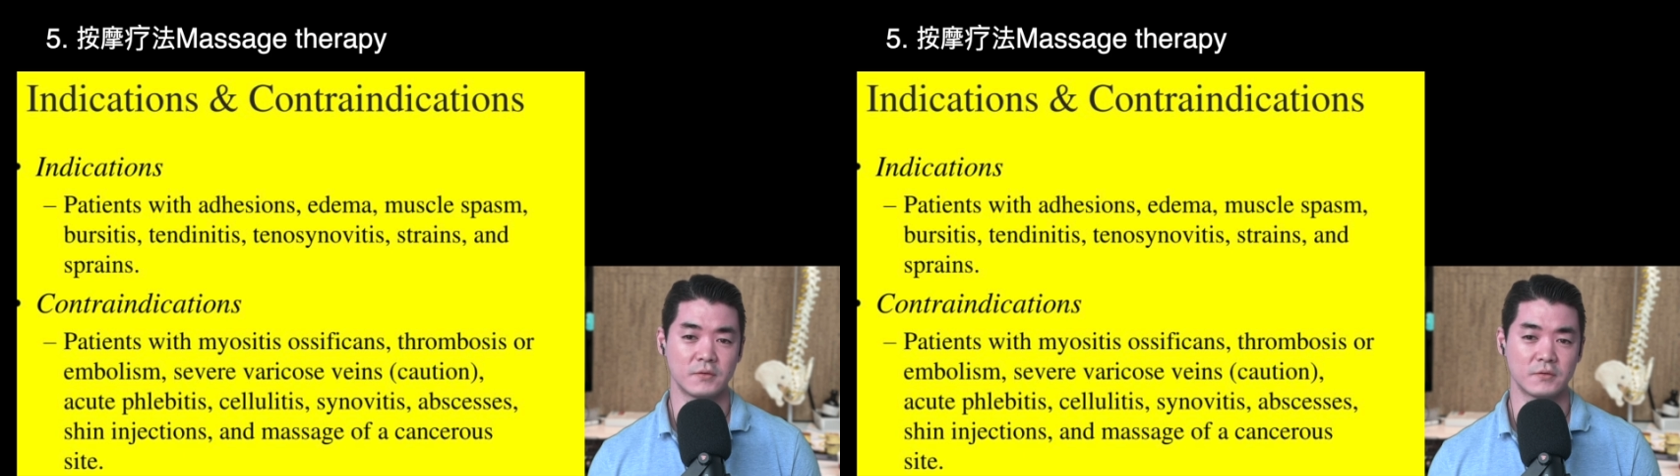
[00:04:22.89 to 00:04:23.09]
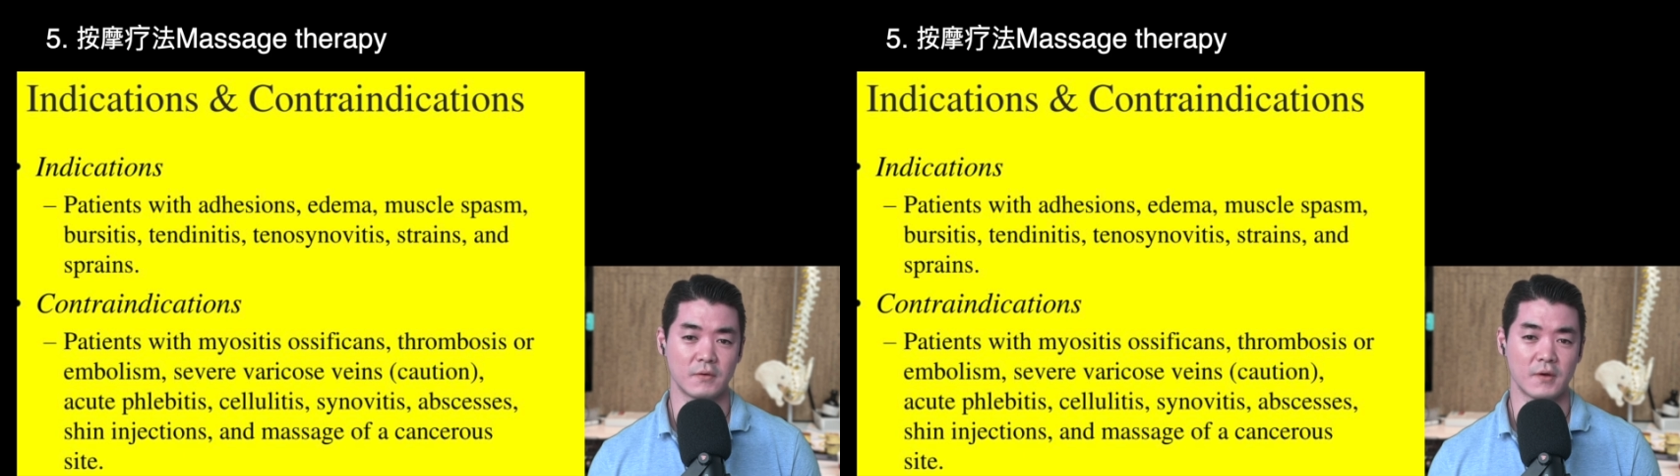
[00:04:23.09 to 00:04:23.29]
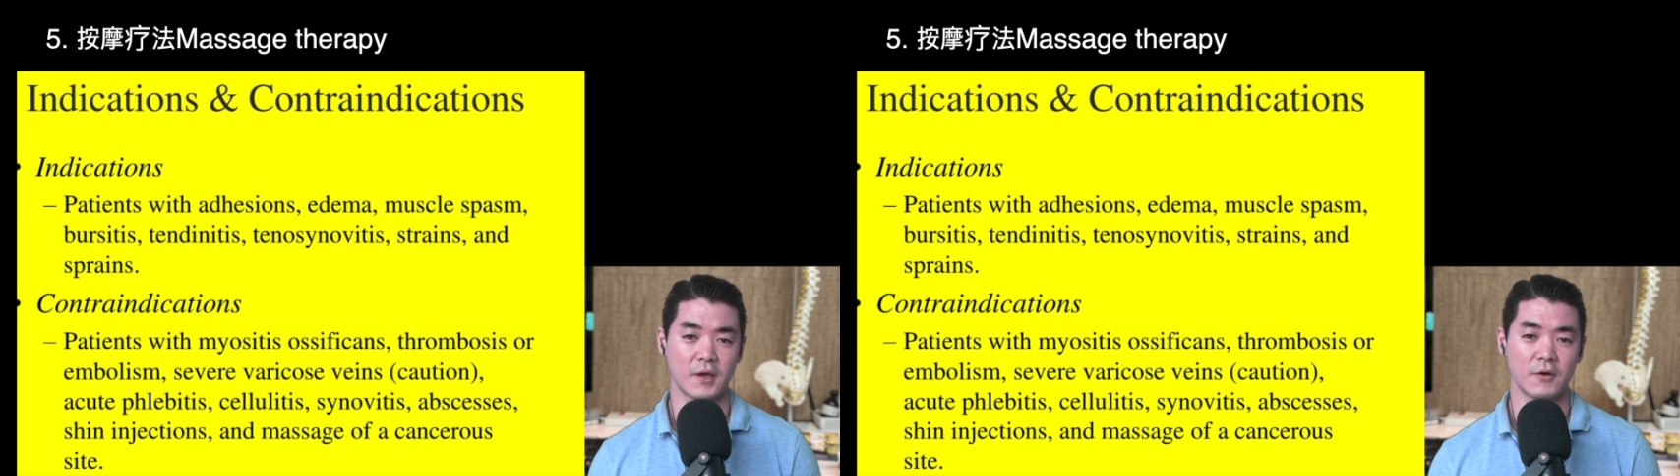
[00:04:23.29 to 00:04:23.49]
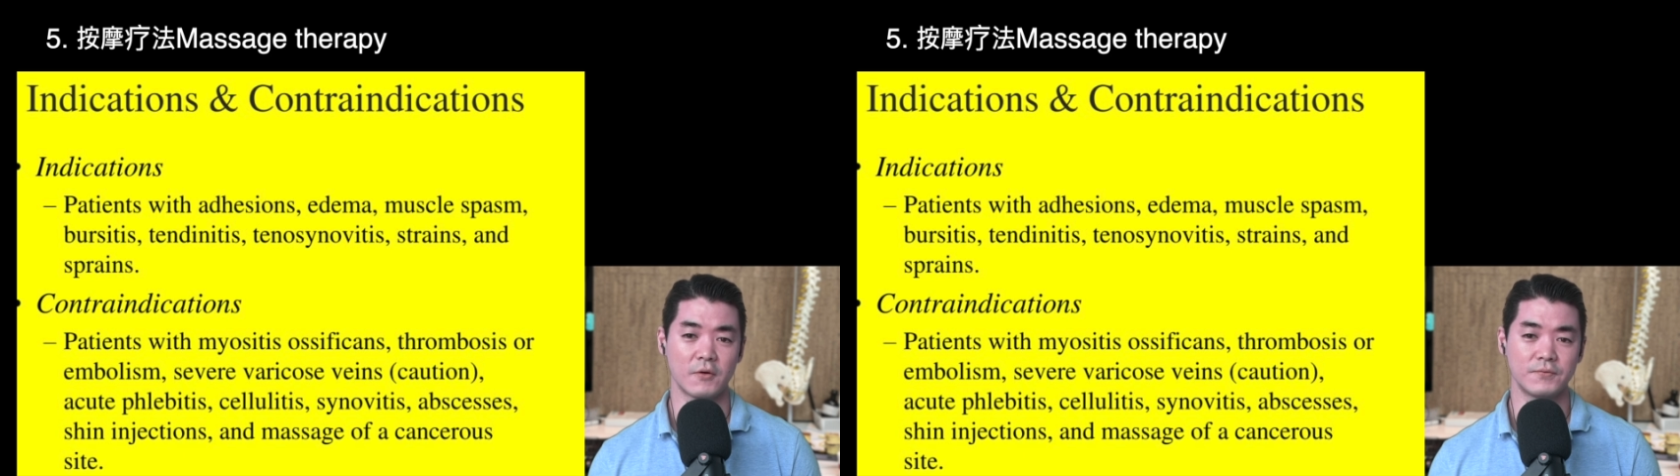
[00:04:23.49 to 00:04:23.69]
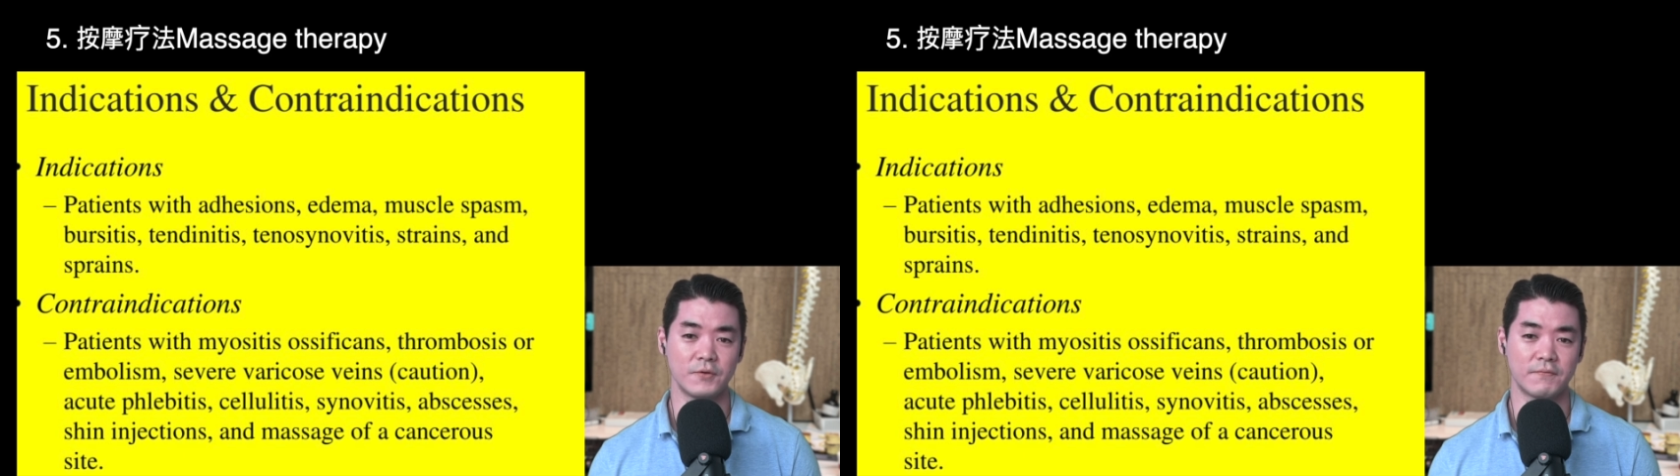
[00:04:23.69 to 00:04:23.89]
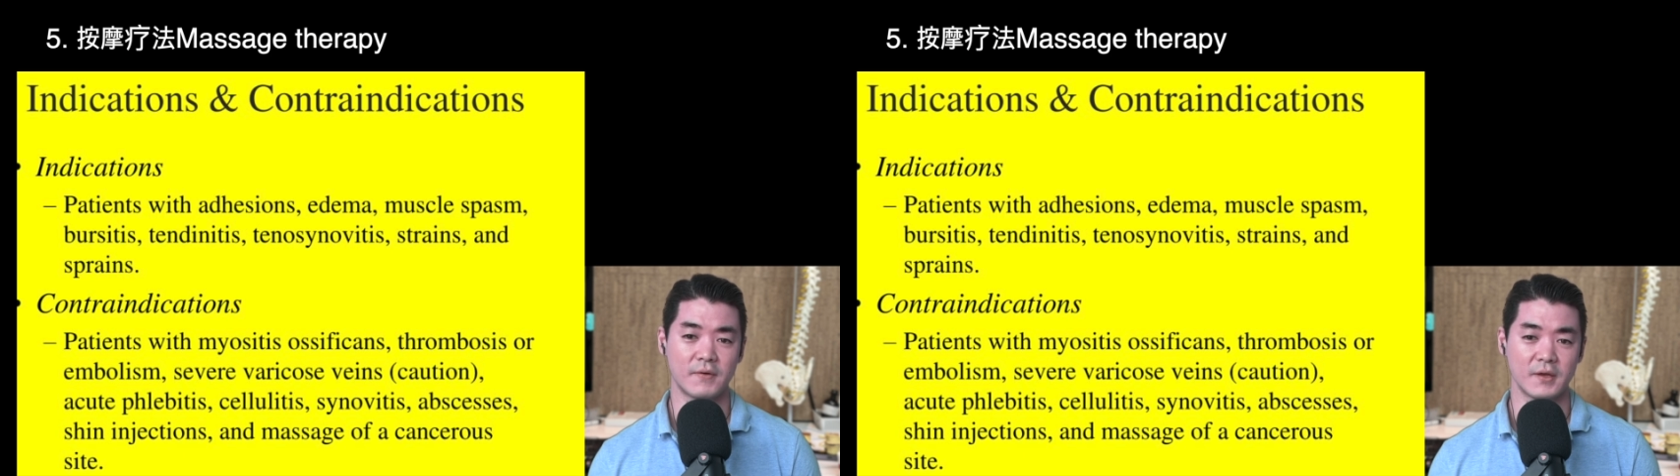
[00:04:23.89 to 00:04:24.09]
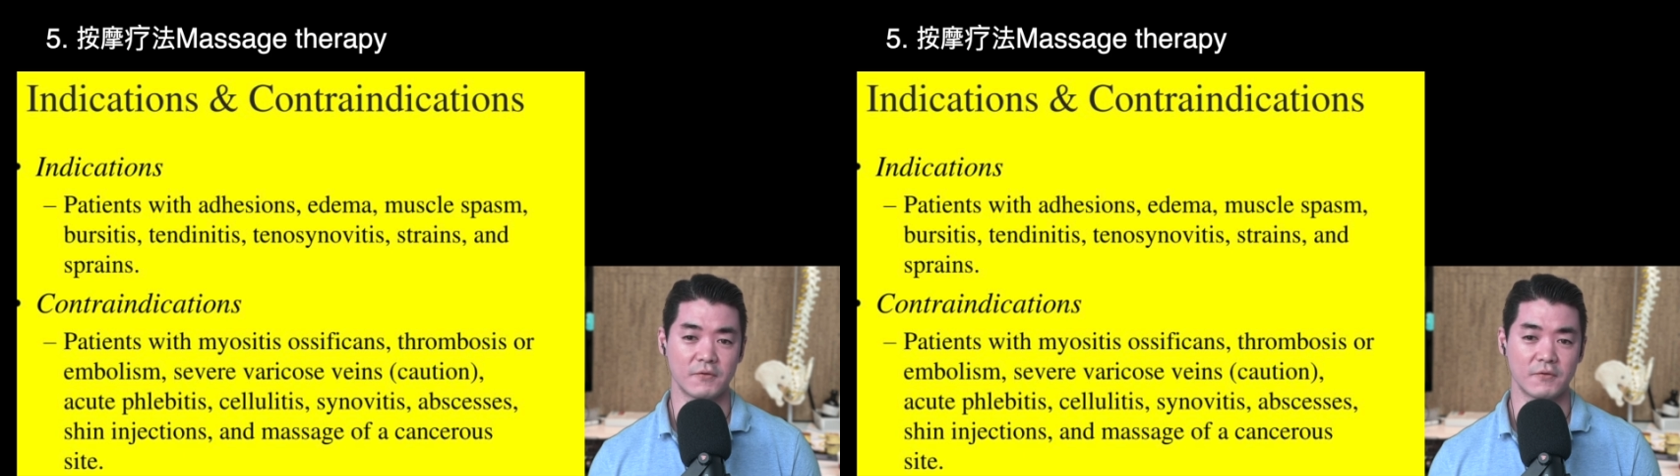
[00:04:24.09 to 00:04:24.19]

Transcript: So I hope you find